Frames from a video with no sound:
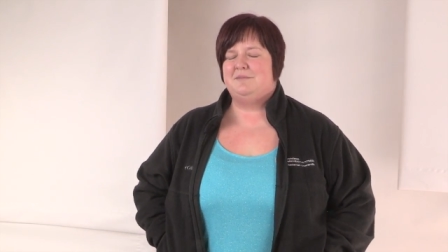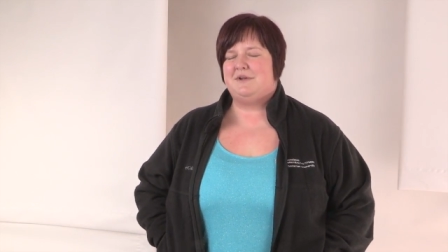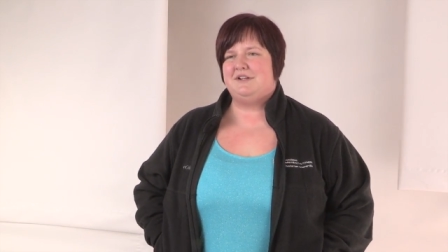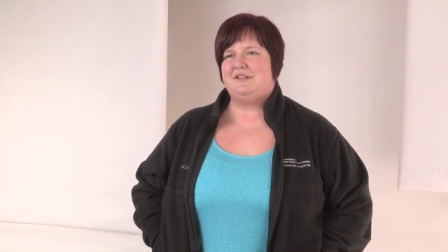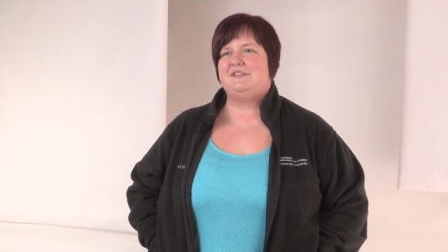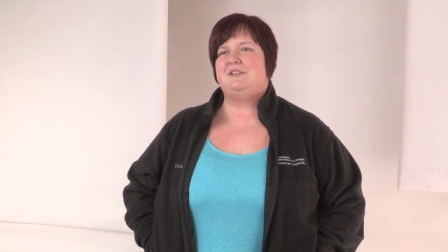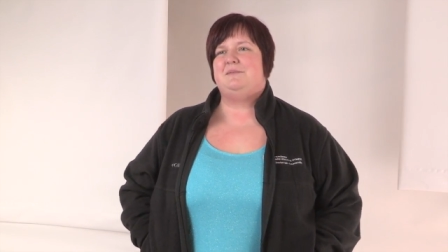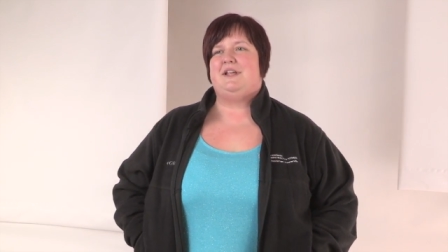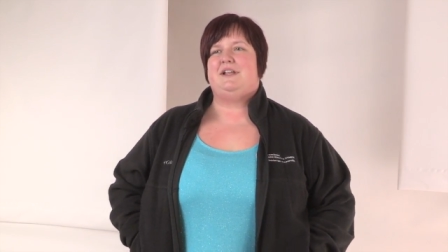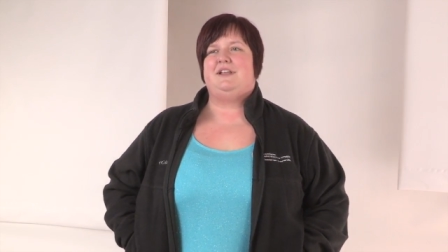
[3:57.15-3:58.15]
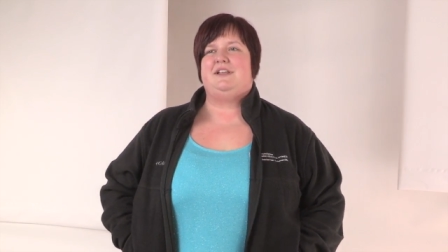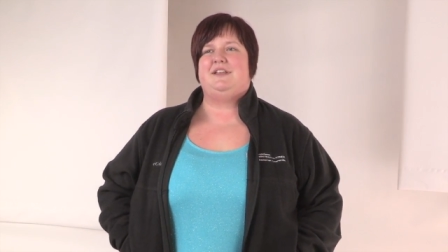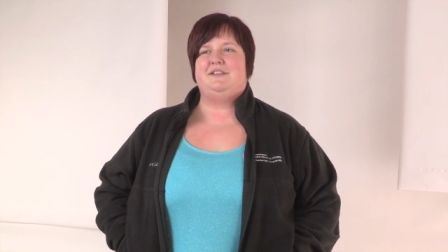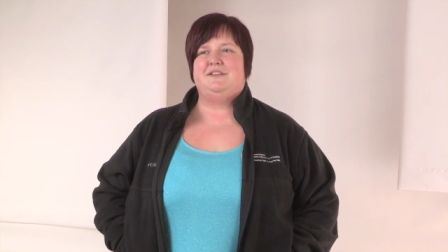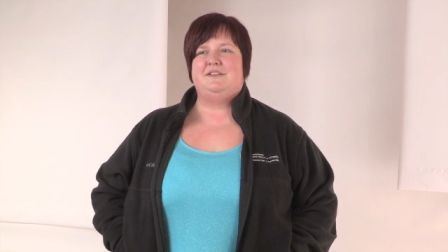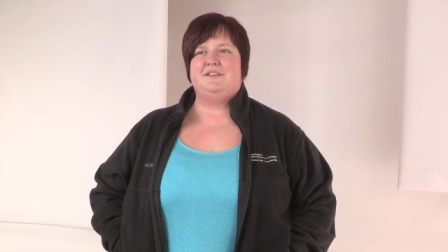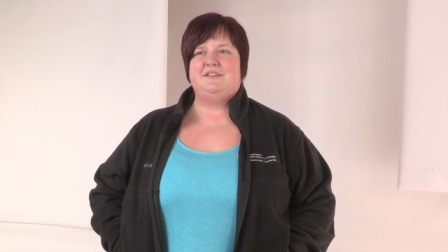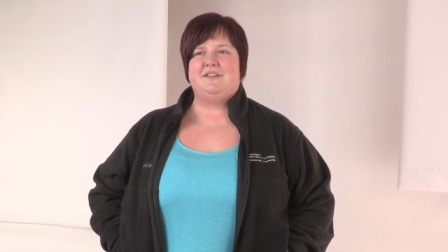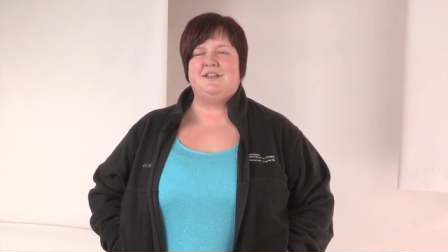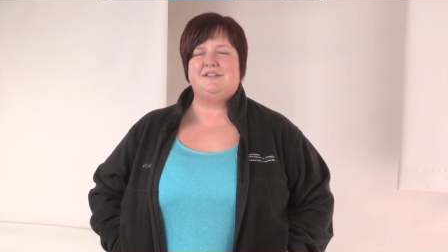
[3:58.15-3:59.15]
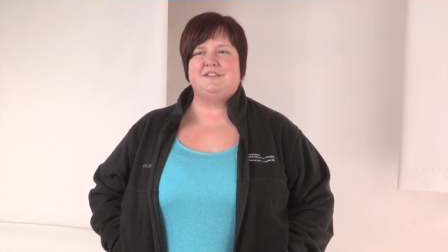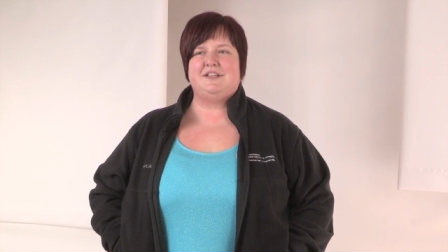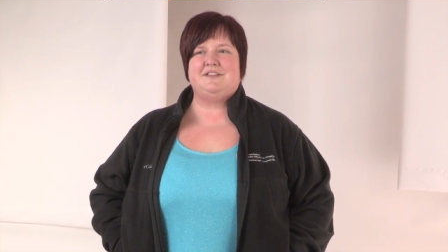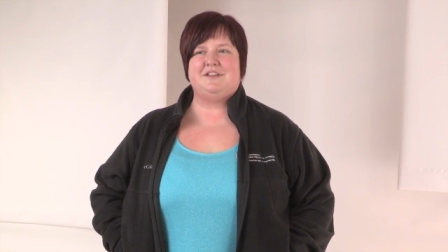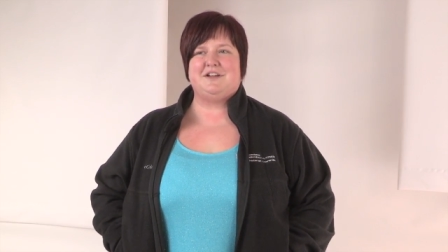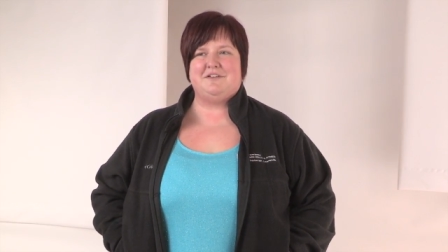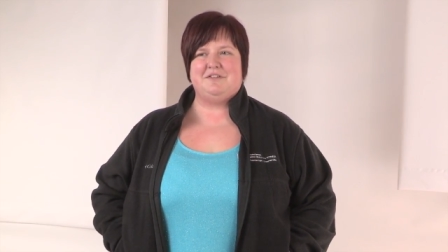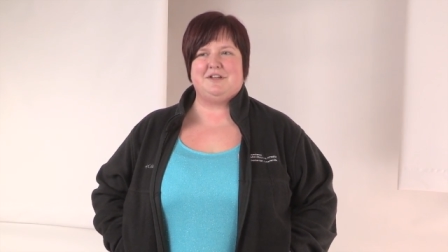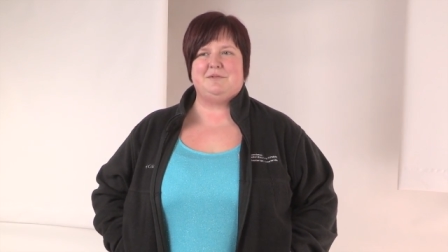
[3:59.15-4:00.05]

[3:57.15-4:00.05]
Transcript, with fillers: participated in things like the coffee